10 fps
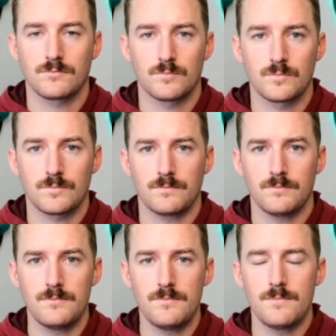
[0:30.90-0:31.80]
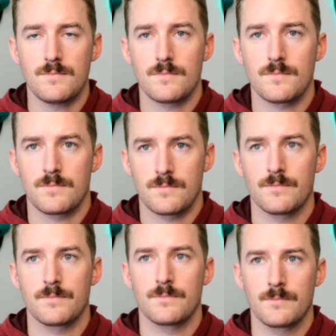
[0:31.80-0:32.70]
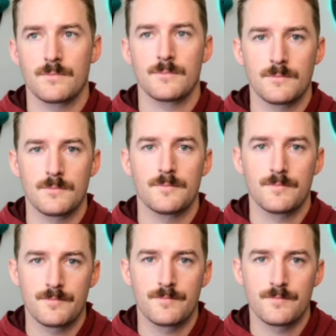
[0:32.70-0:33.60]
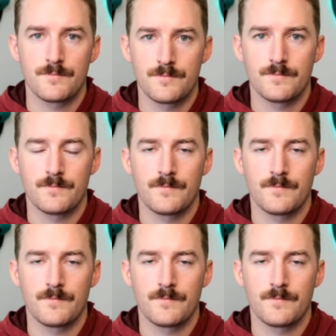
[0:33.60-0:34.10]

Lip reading: This person isn't speaking.